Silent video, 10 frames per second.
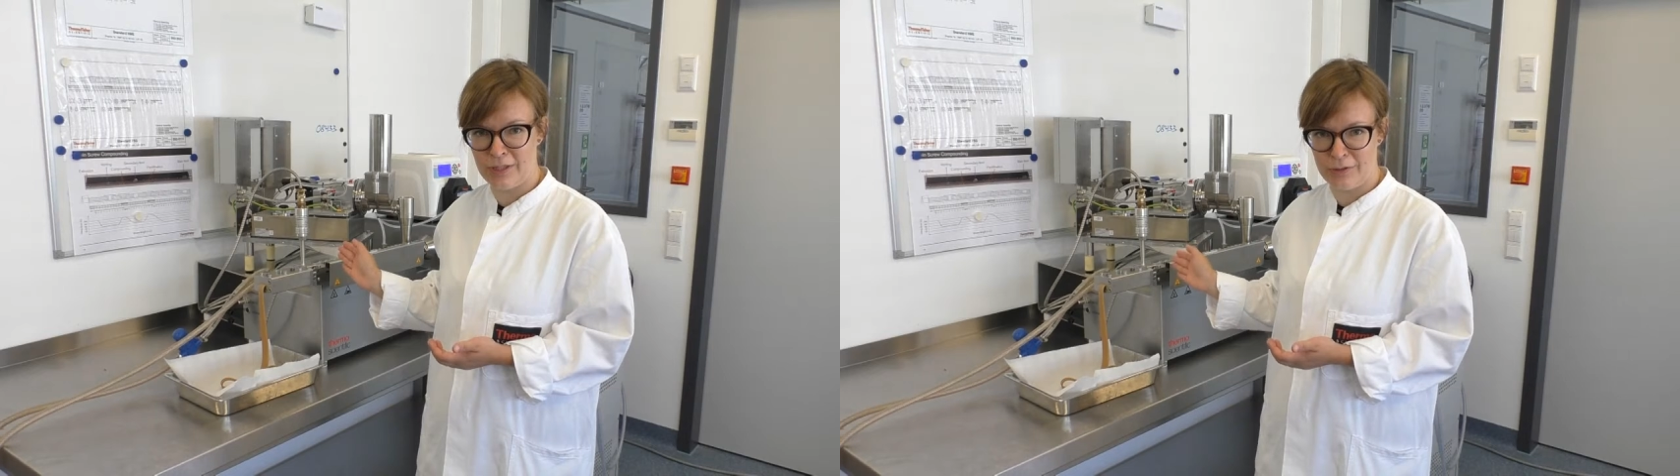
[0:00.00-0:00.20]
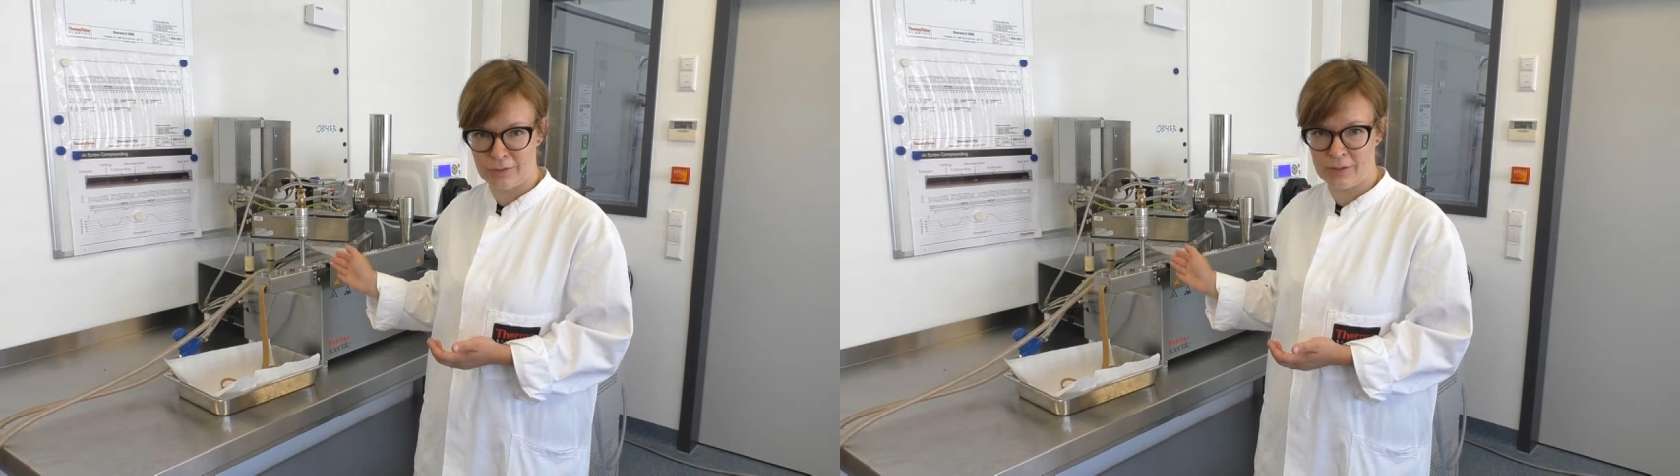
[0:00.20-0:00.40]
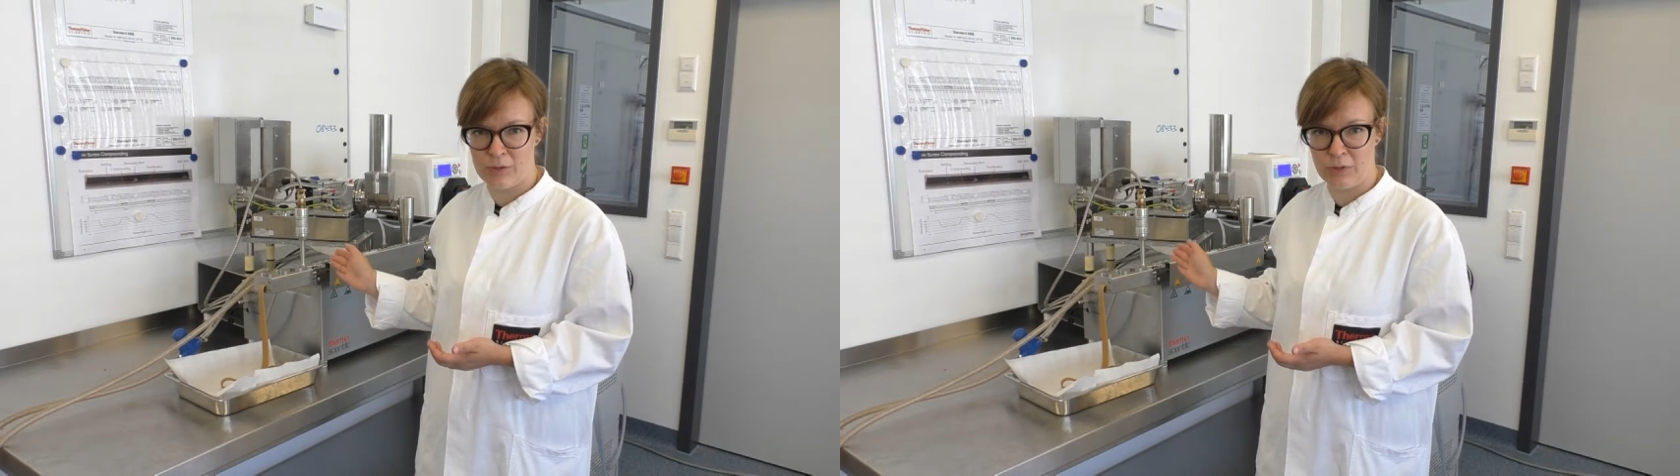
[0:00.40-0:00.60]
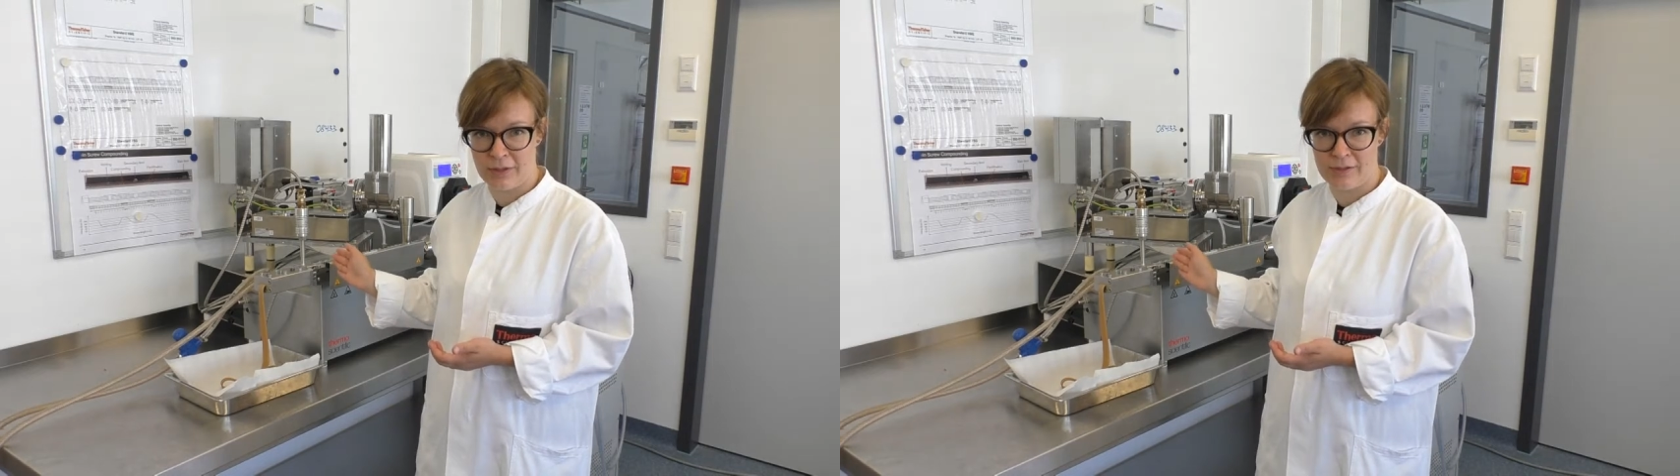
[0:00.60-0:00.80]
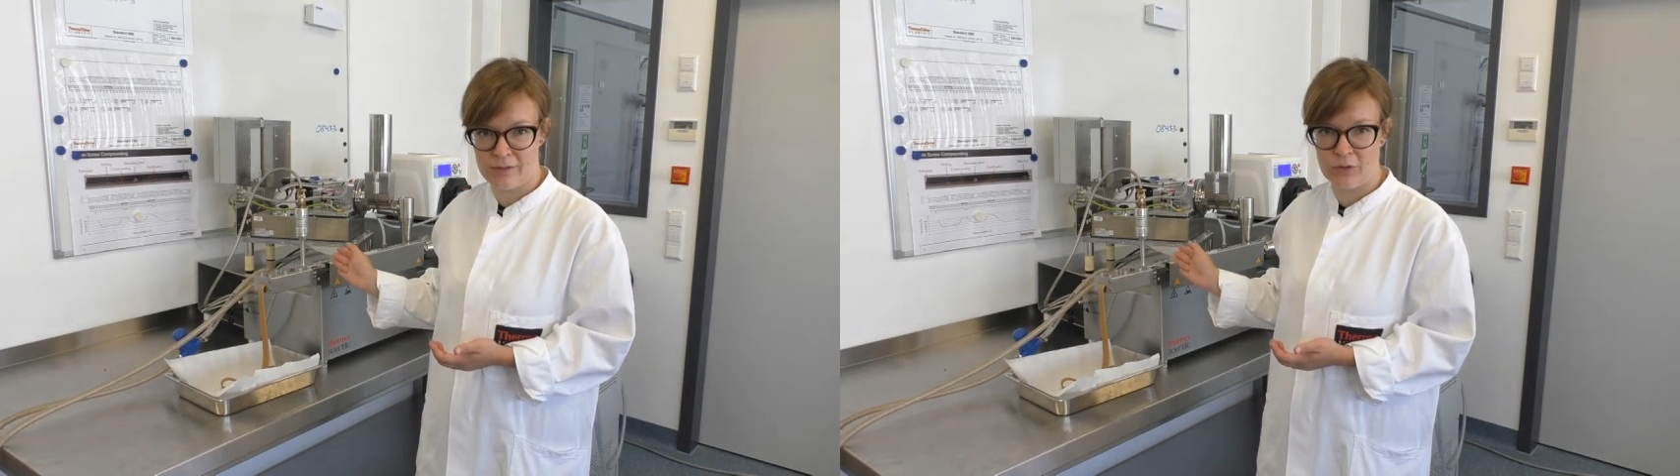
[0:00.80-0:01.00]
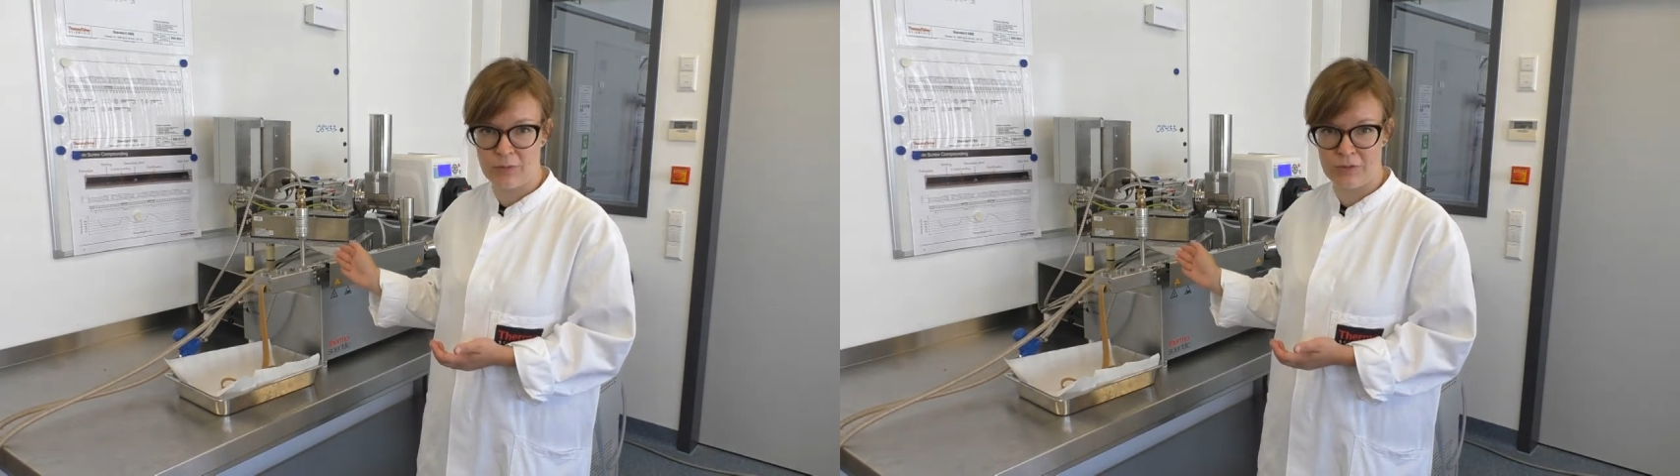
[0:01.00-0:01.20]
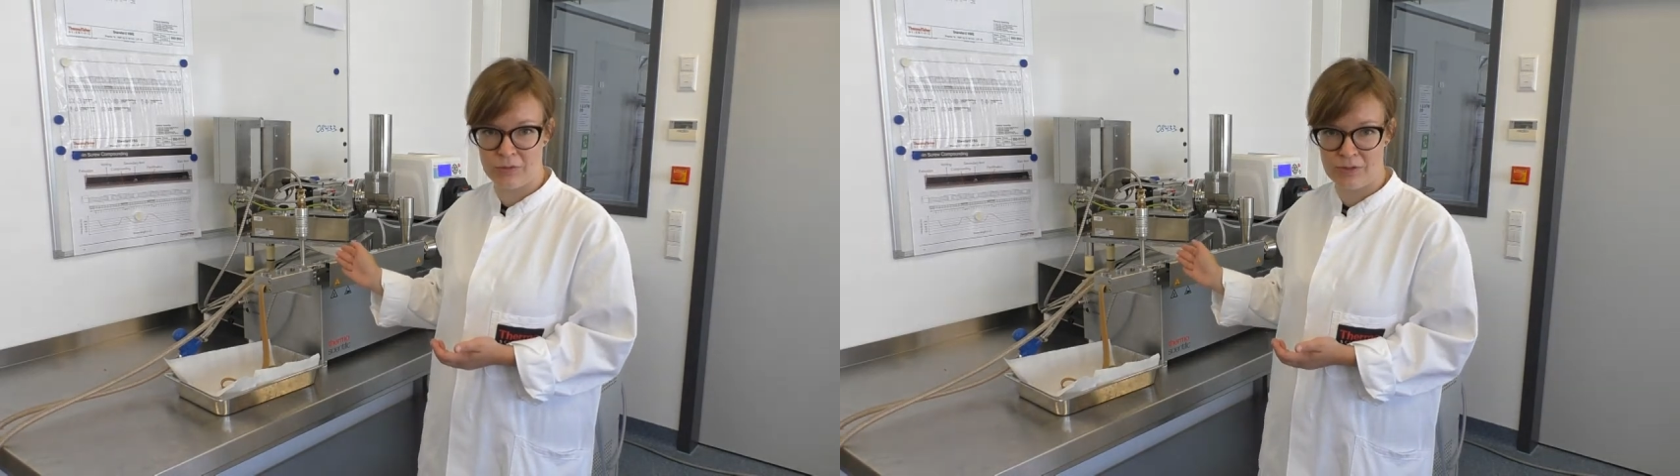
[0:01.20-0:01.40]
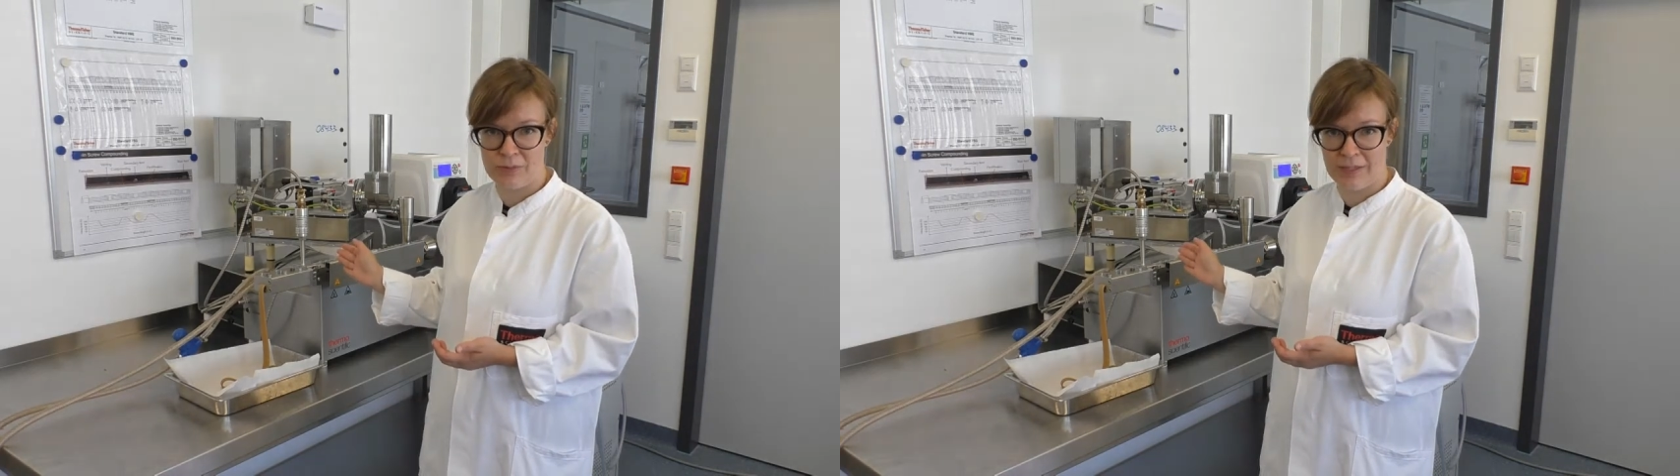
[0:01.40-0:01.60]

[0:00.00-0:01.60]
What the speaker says: can use this process to produce